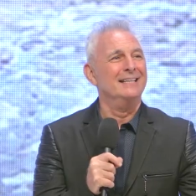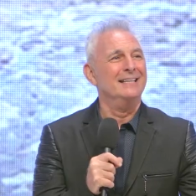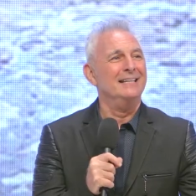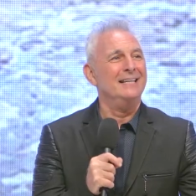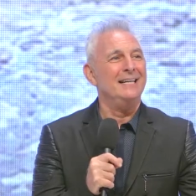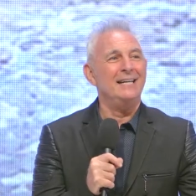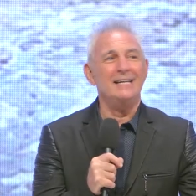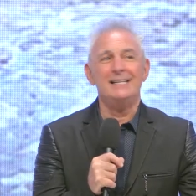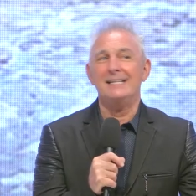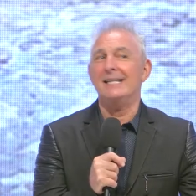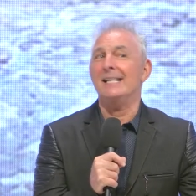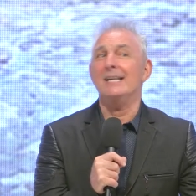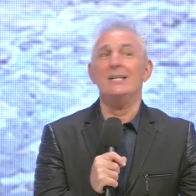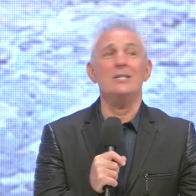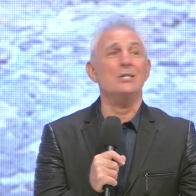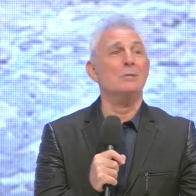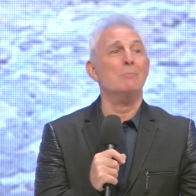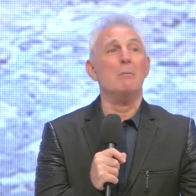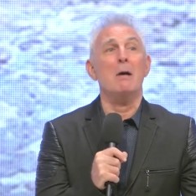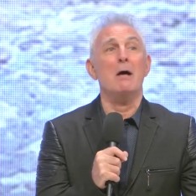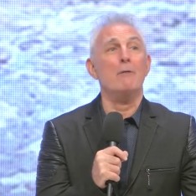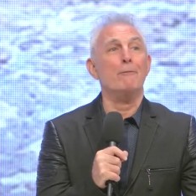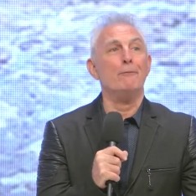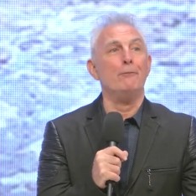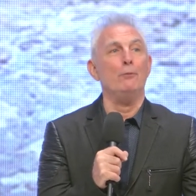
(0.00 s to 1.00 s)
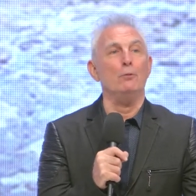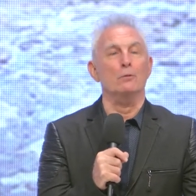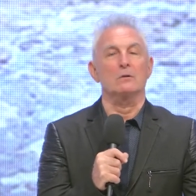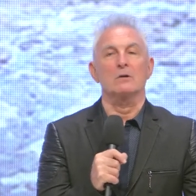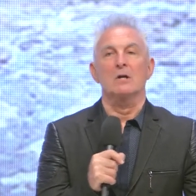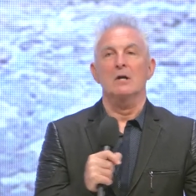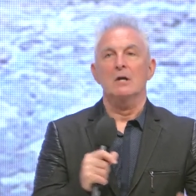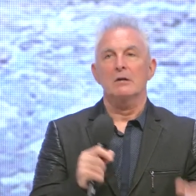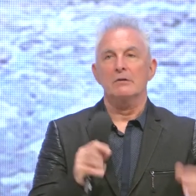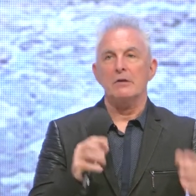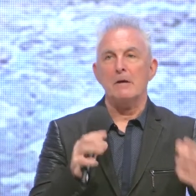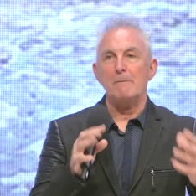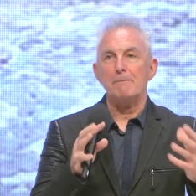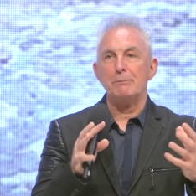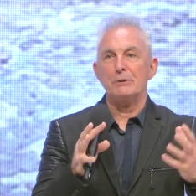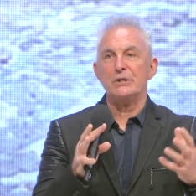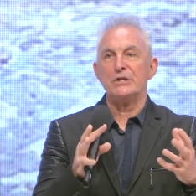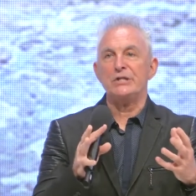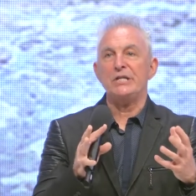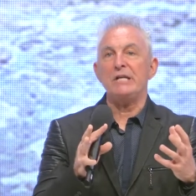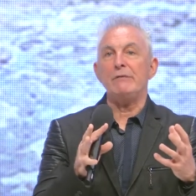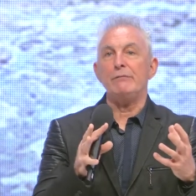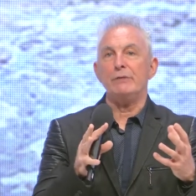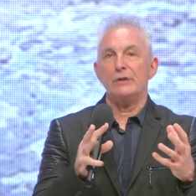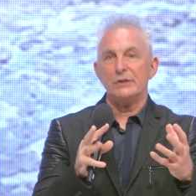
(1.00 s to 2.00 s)
It is my fault. They
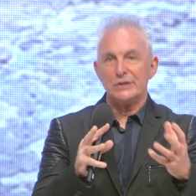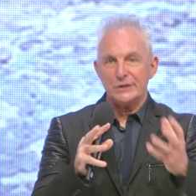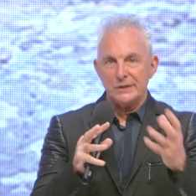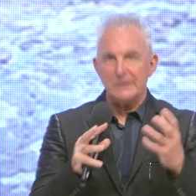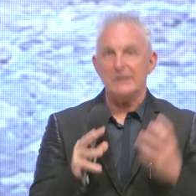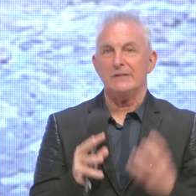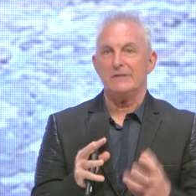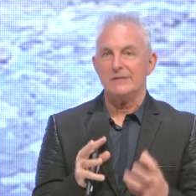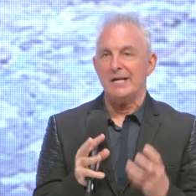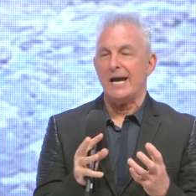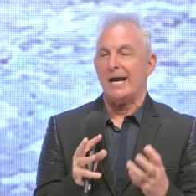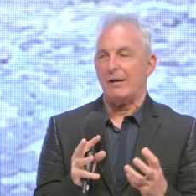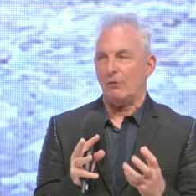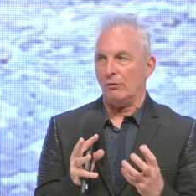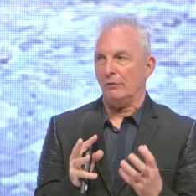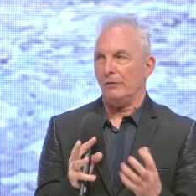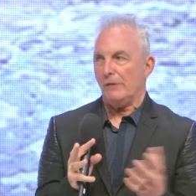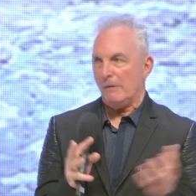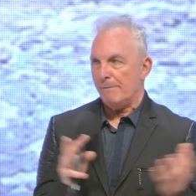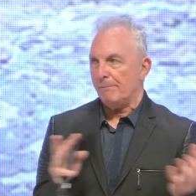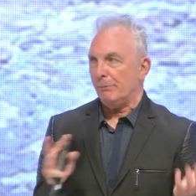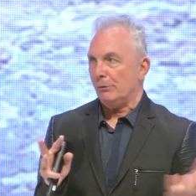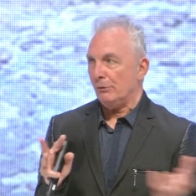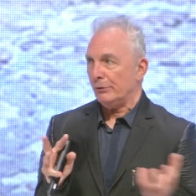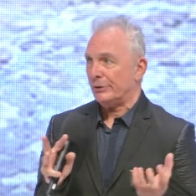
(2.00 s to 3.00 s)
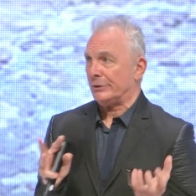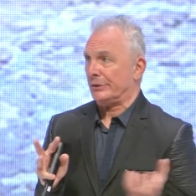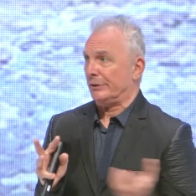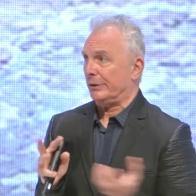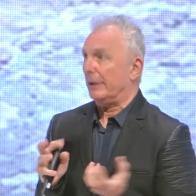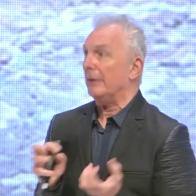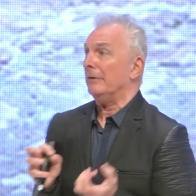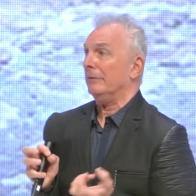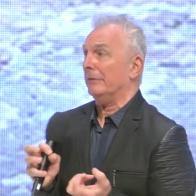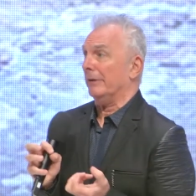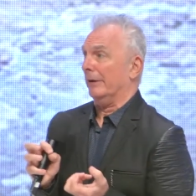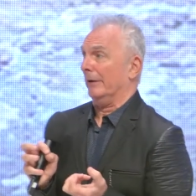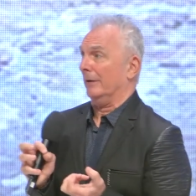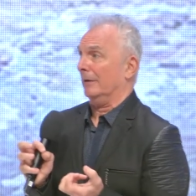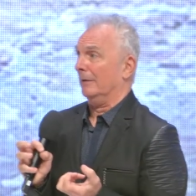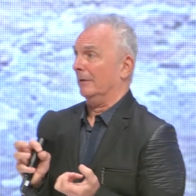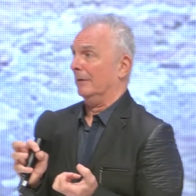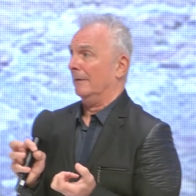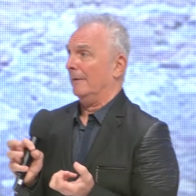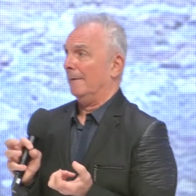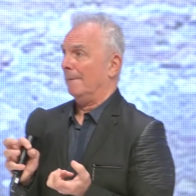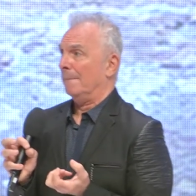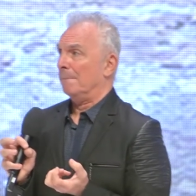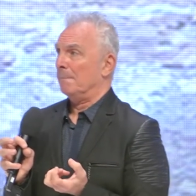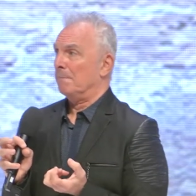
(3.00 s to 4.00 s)
perceive it as an attack on their person, don't they?
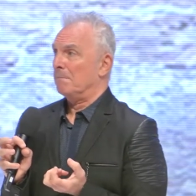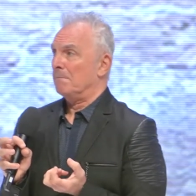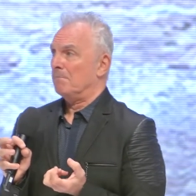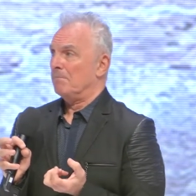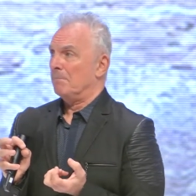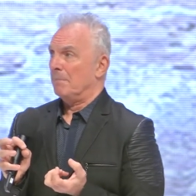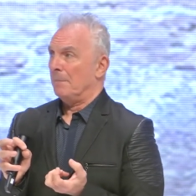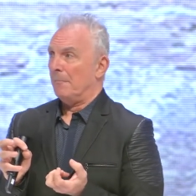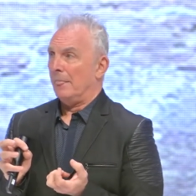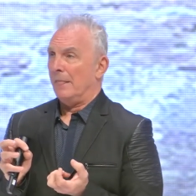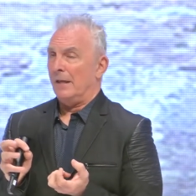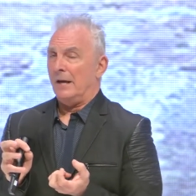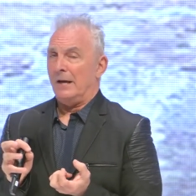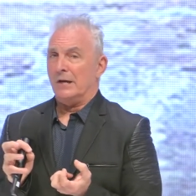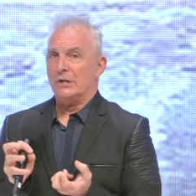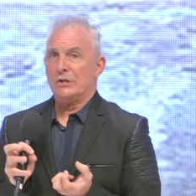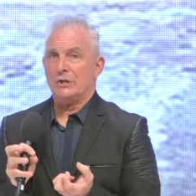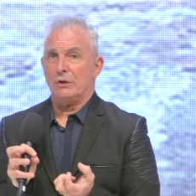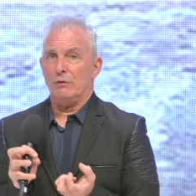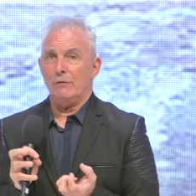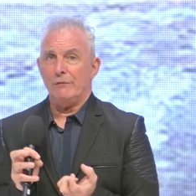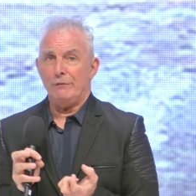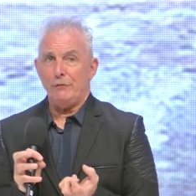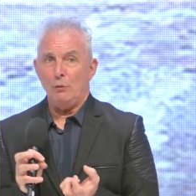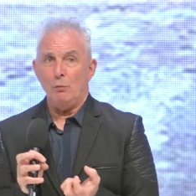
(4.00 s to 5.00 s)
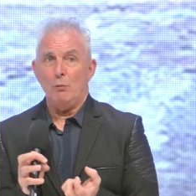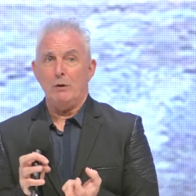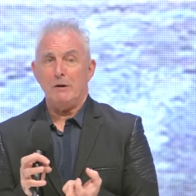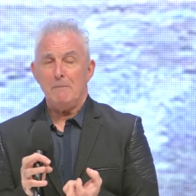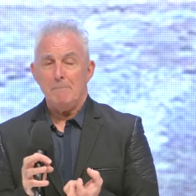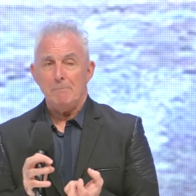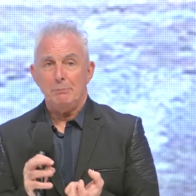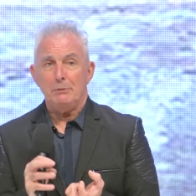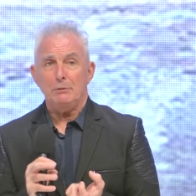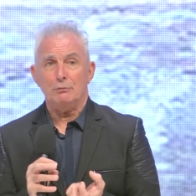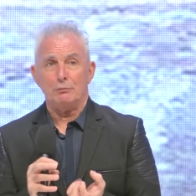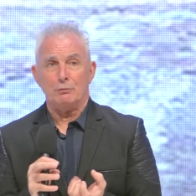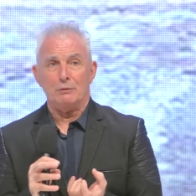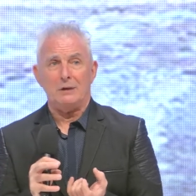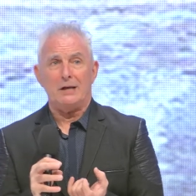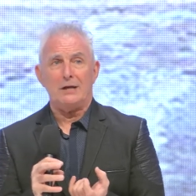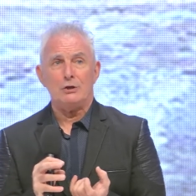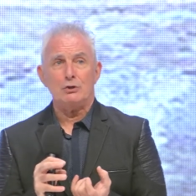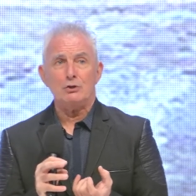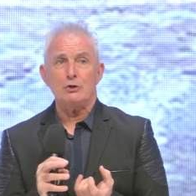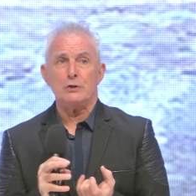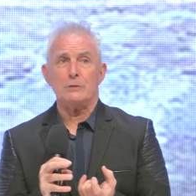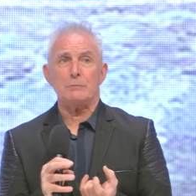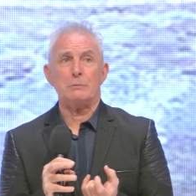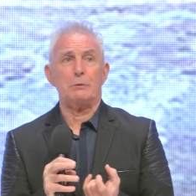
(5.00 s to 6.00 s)
And so, if you want to build
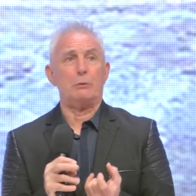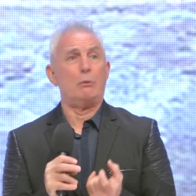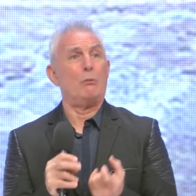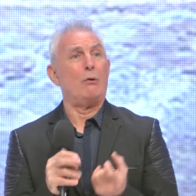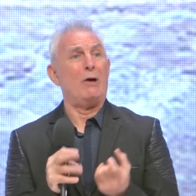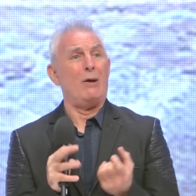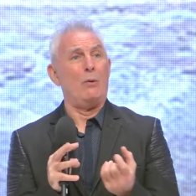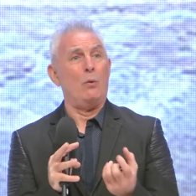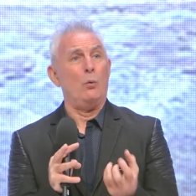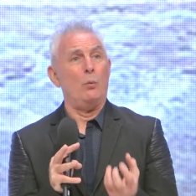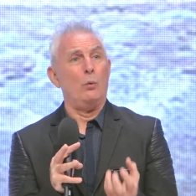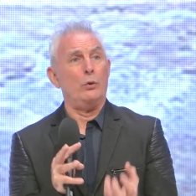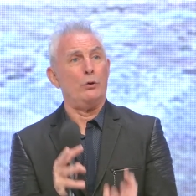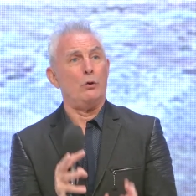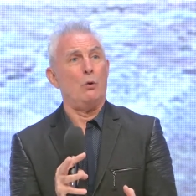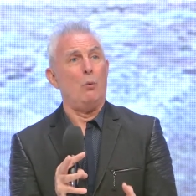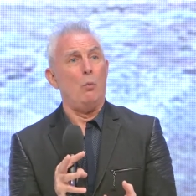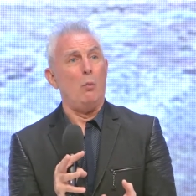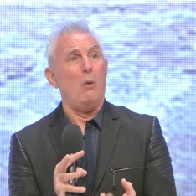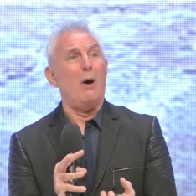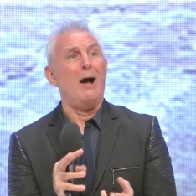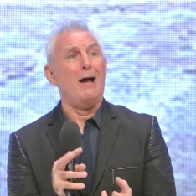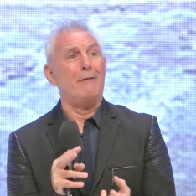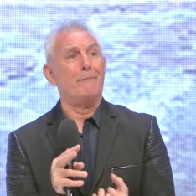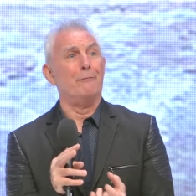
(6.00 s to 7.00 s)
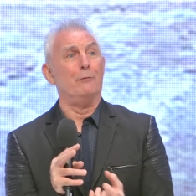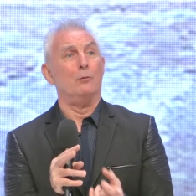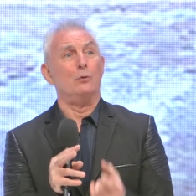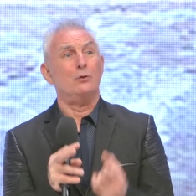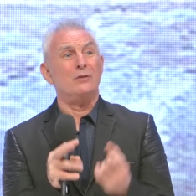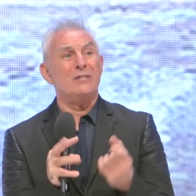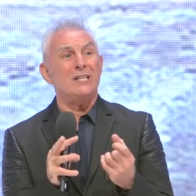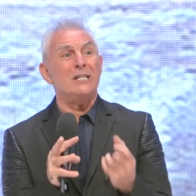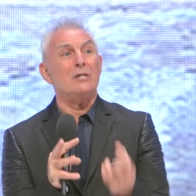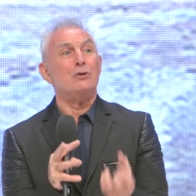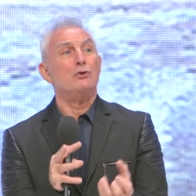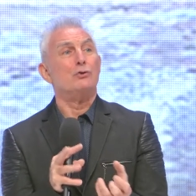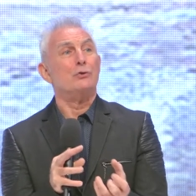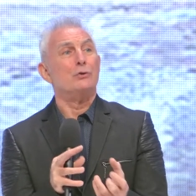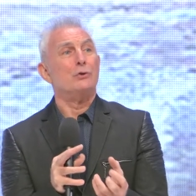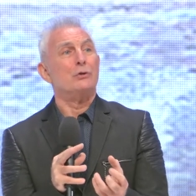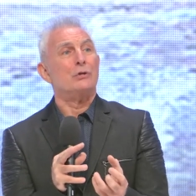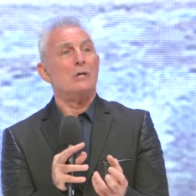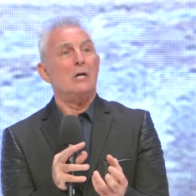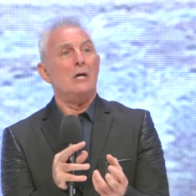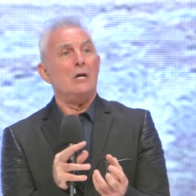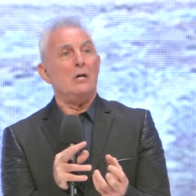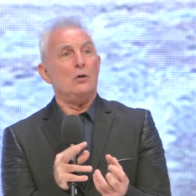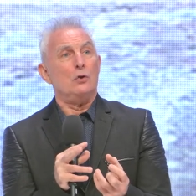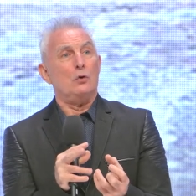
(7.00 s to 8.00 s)
relationships with your, with your wife, your teachers,
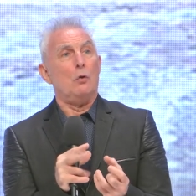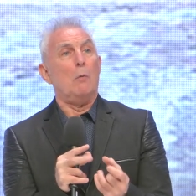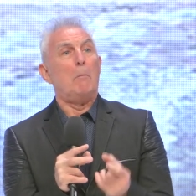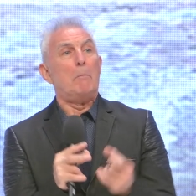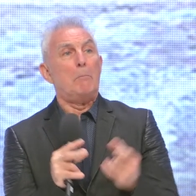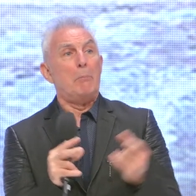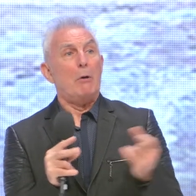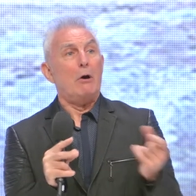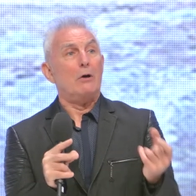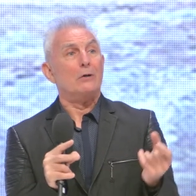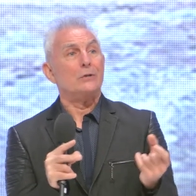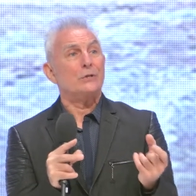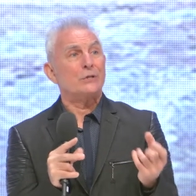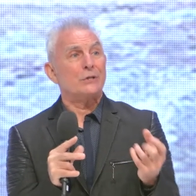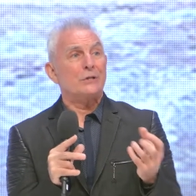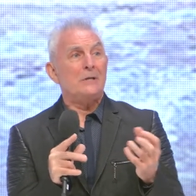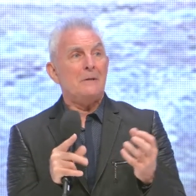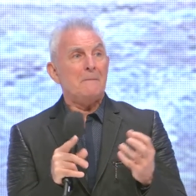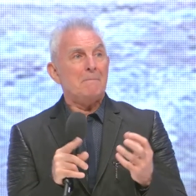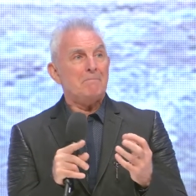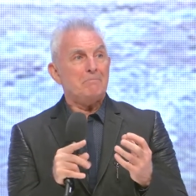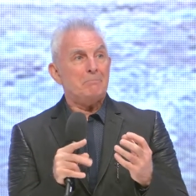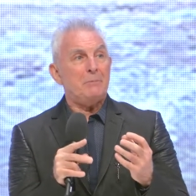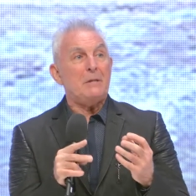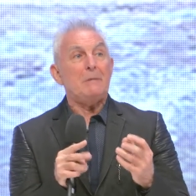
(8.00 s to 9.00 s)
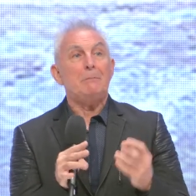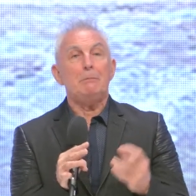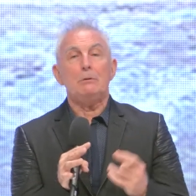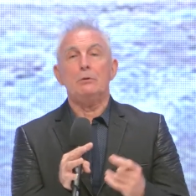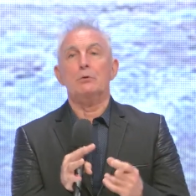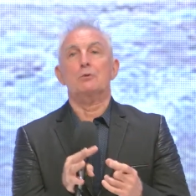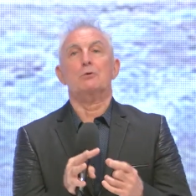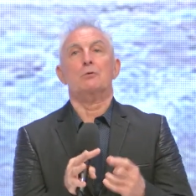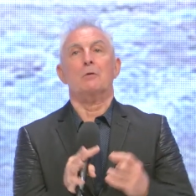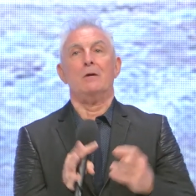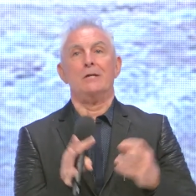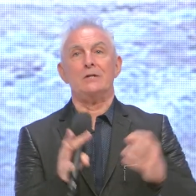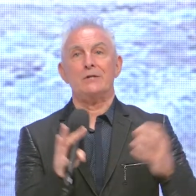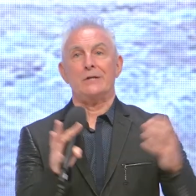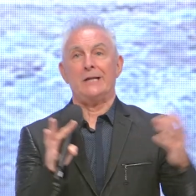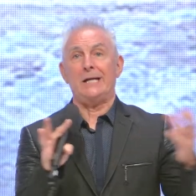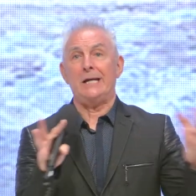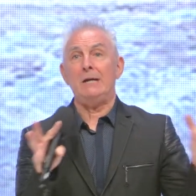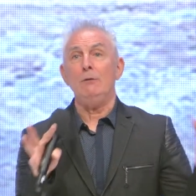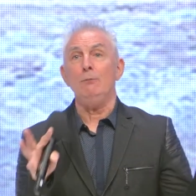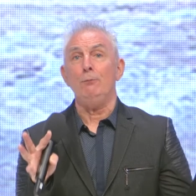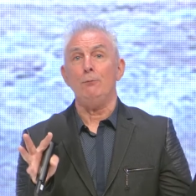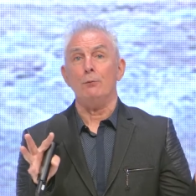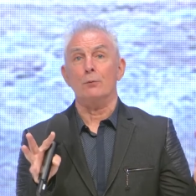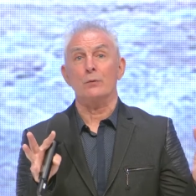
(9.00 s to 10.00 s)
your boss, people you're trying to
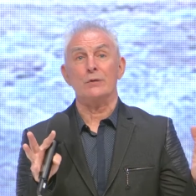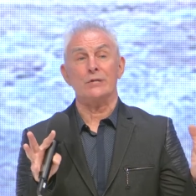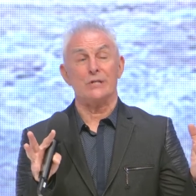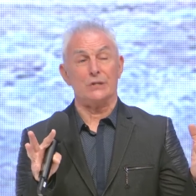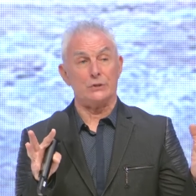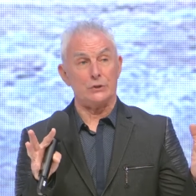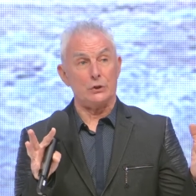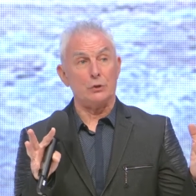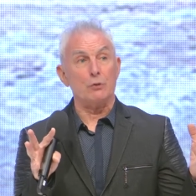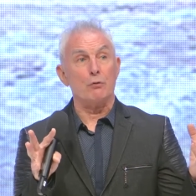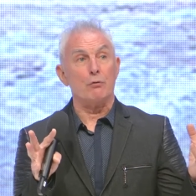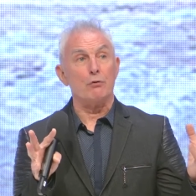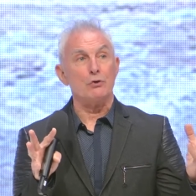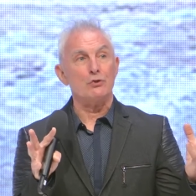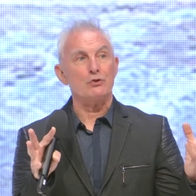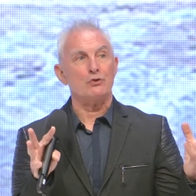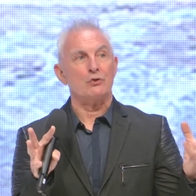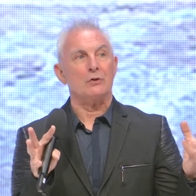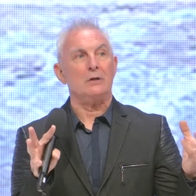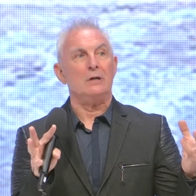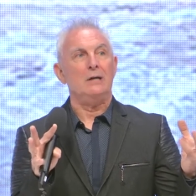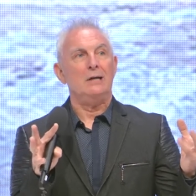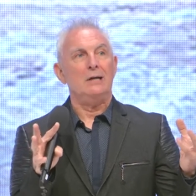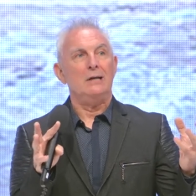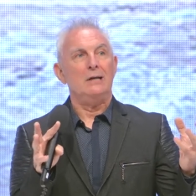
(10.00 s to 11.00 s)
influence as a Christian,